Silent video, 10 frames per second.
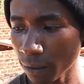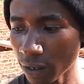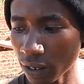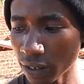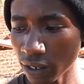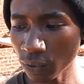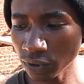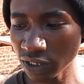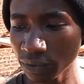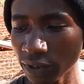And the good
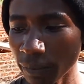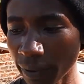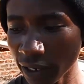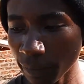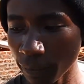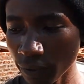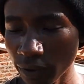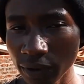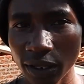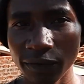thing with the pineapple,
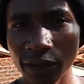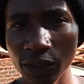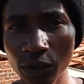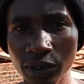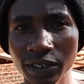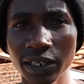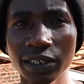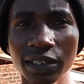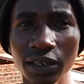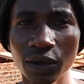even though it takes
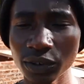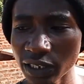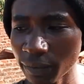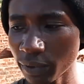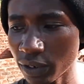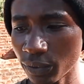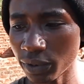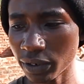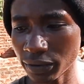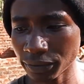a long
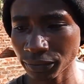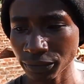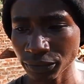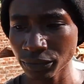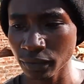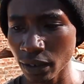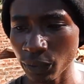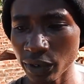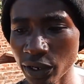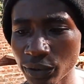time
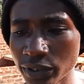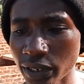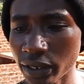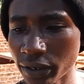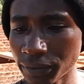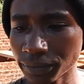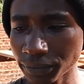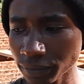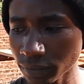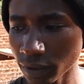without
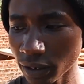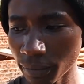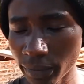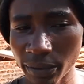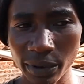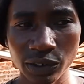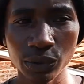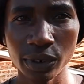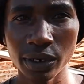being mature,